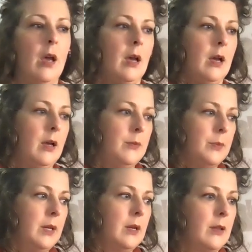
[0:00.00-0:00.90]

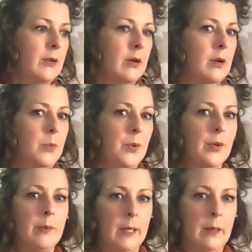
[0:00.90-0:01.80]
and other
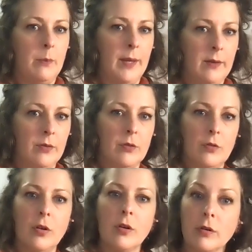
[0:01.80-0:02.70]
employment-based
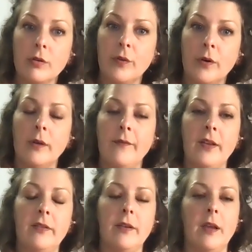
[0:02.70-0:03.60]
triggers for
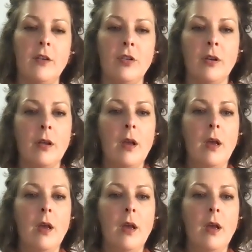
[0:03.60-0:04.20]
investigation.